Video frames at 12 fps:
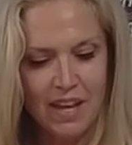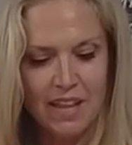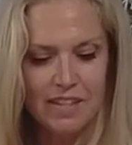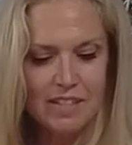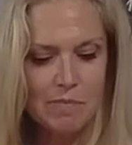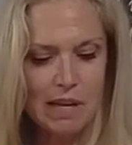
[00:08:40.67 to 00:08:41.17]

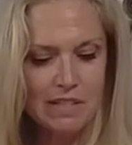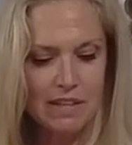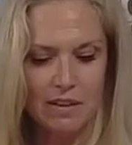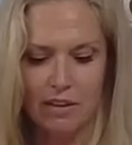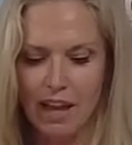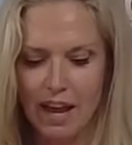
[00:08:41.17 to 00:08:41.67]
This means that
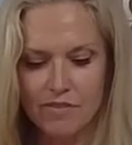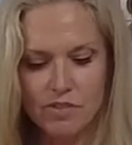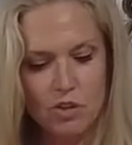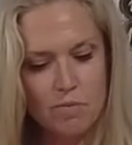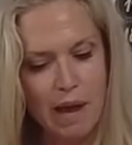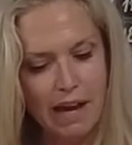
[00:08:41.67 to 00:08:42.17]
their lives
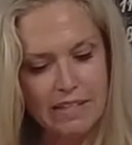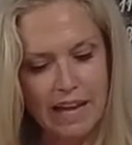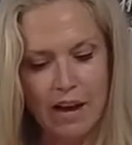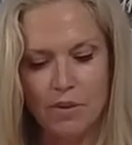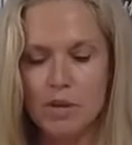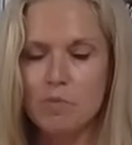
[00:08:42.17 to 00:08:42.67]
go back to
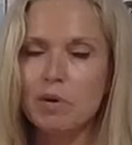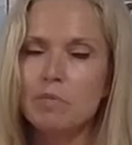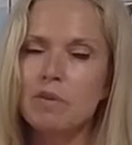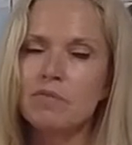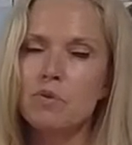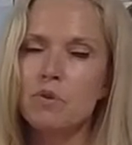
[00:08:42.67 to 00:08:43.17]
how they were
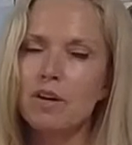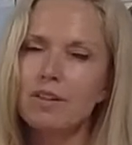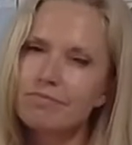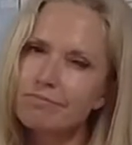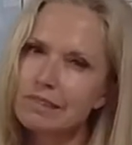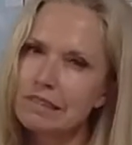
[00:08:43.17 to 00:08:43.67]
before,
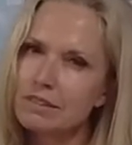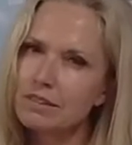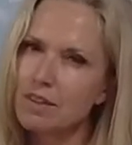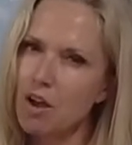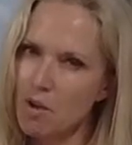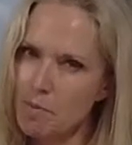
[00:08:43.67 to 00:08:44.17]

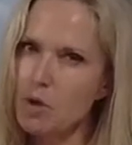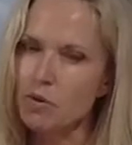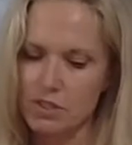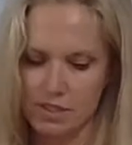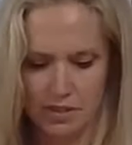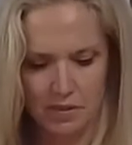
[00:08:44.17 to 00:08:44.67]

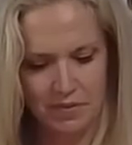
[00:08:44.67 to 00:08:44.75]
almost.